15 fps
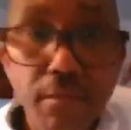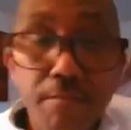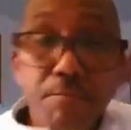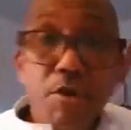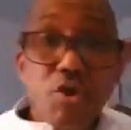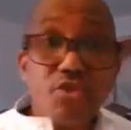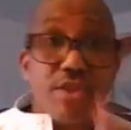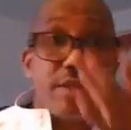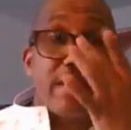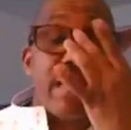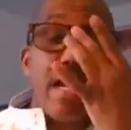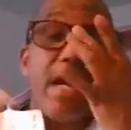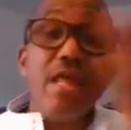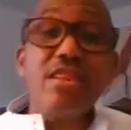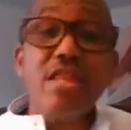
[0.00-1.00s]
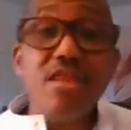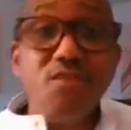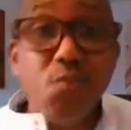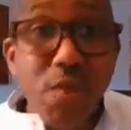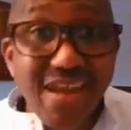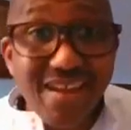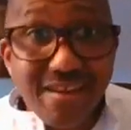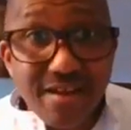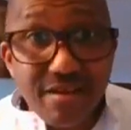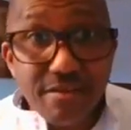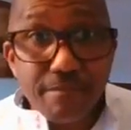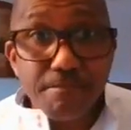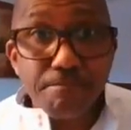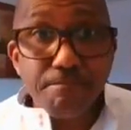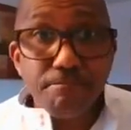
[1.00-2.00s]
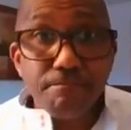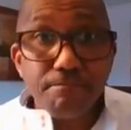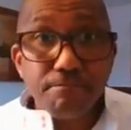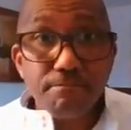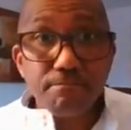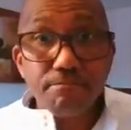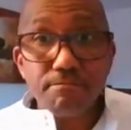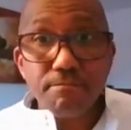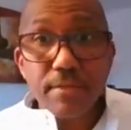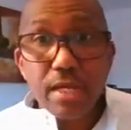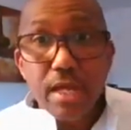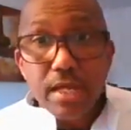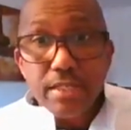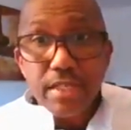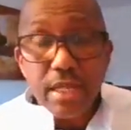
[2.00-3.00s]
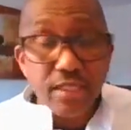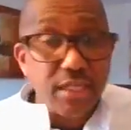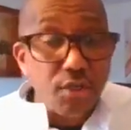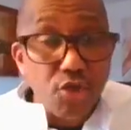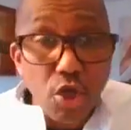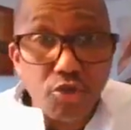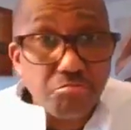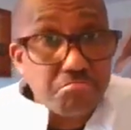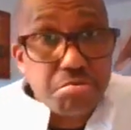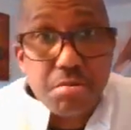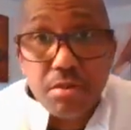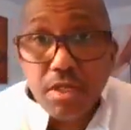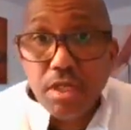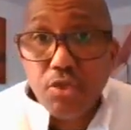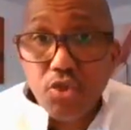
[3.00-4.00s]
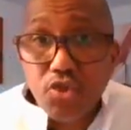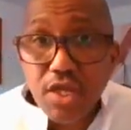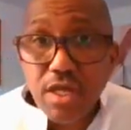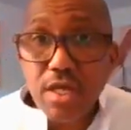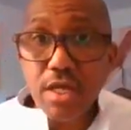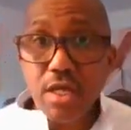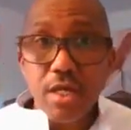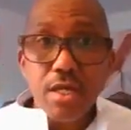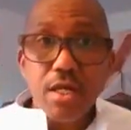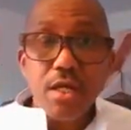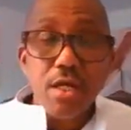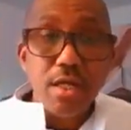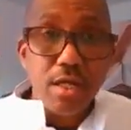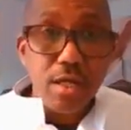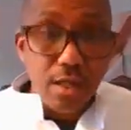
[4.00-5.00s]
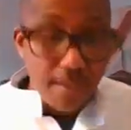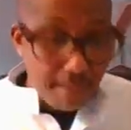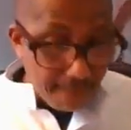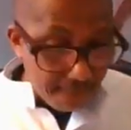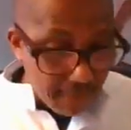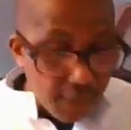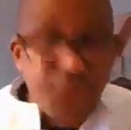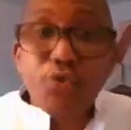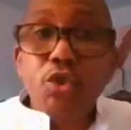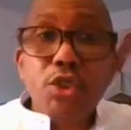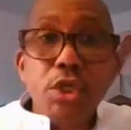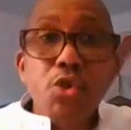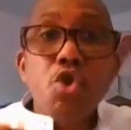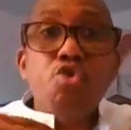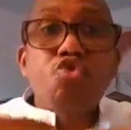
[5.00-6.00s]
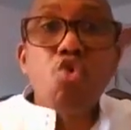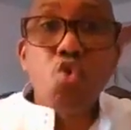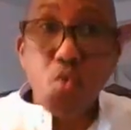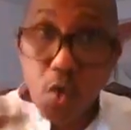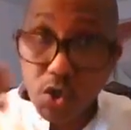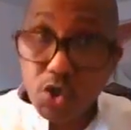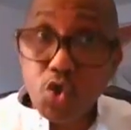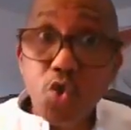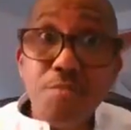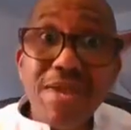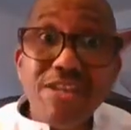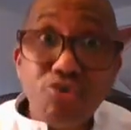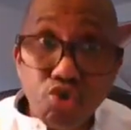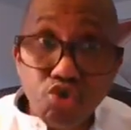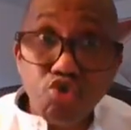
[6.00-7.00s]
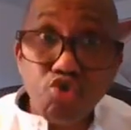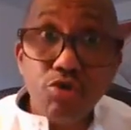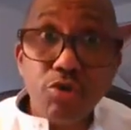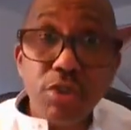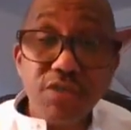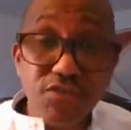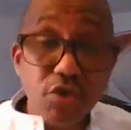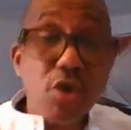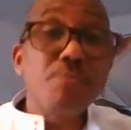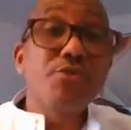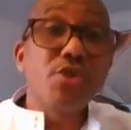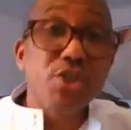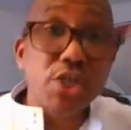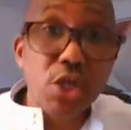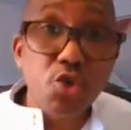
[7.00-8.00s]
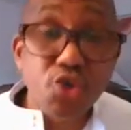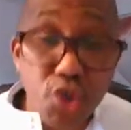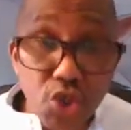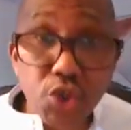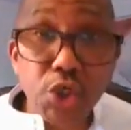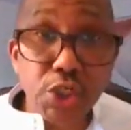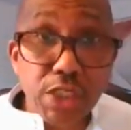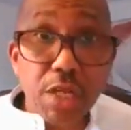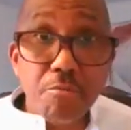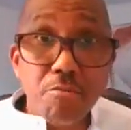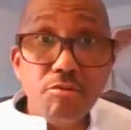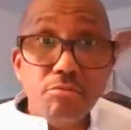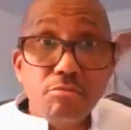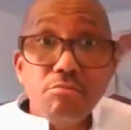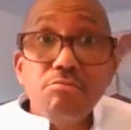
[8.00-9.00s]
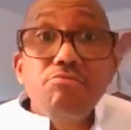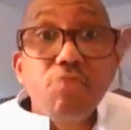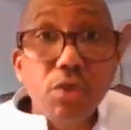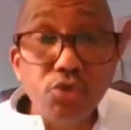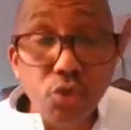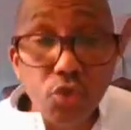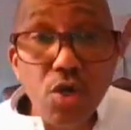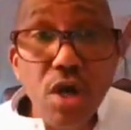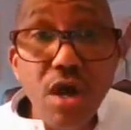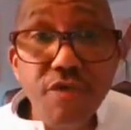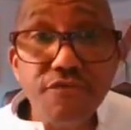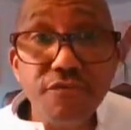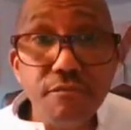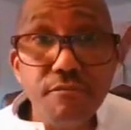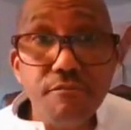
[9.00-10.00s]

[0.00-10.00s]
because the TRRC is weak. They did not, you see, if you did not do what you meant to do, if you come to the negotiation table, what do you have?